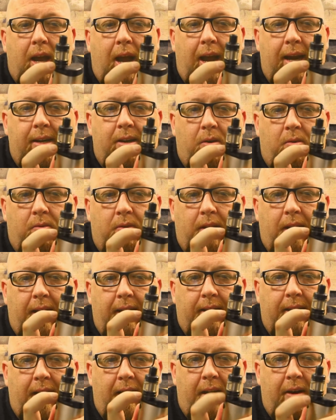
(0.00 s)
I don't
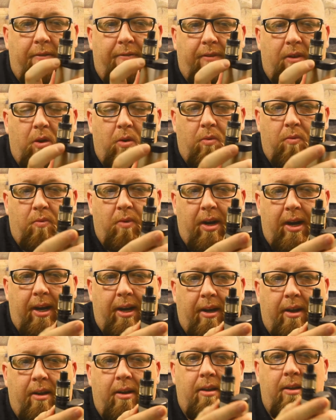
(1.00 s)
like the airflow
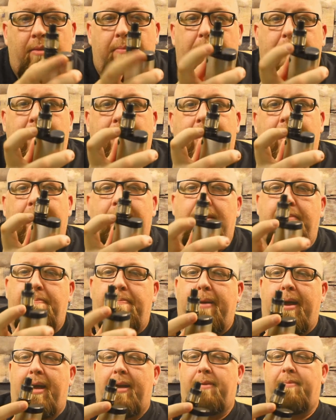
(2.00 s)
ring being at the
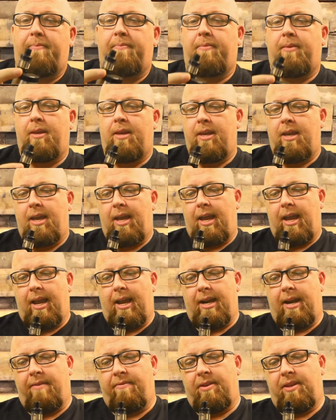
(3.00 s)
bottom
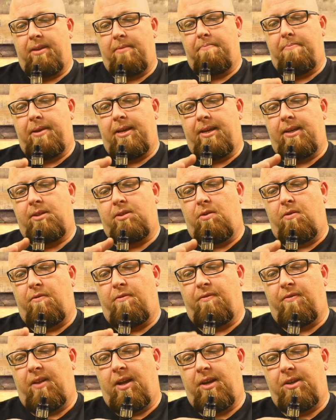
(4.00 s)
and everything being so
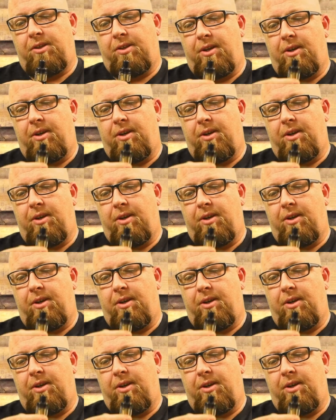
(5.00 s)
flush.